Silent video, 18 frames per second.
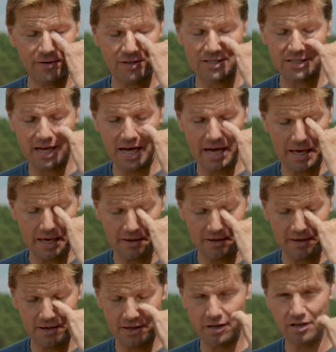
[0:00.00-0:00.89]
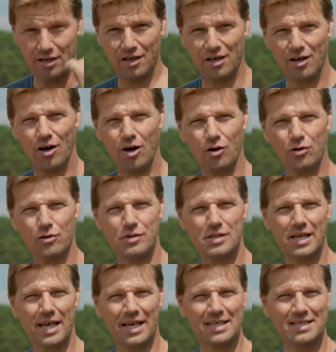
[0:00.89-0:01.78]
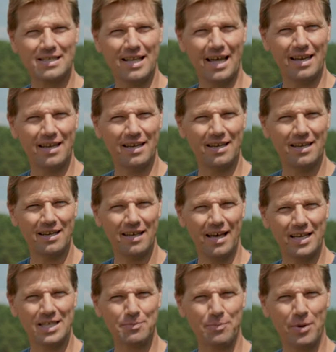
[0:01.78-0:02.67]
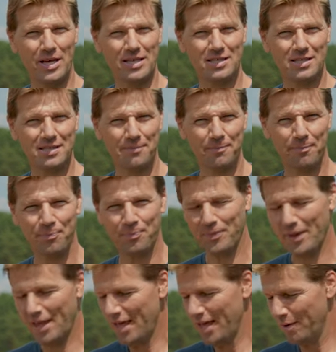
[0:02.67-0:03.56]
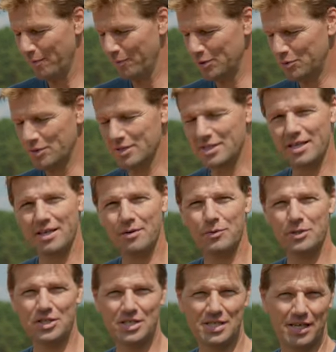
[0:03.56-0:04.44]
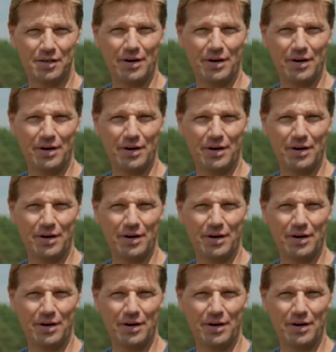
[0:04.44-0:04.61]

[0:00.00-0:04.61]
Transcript: FrSky uh, Horus X ten Express, which, was a, which is a